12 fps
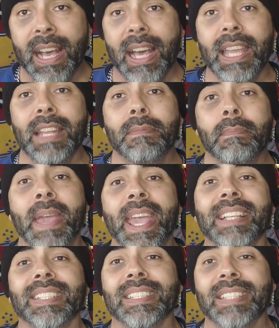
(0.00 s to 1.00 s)
It
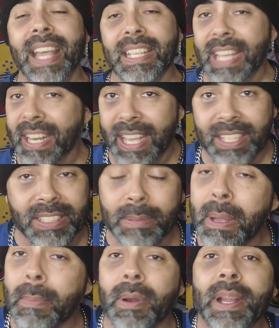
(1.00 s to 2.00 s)
makes sense, and
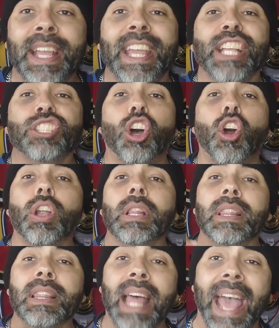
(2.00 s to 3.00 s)
remember, it's our
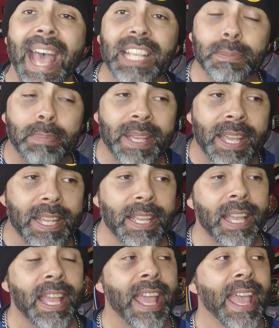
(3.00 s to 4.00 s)
last
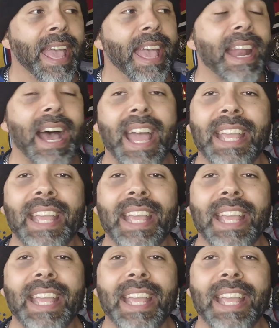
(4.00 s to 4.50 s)
pick, and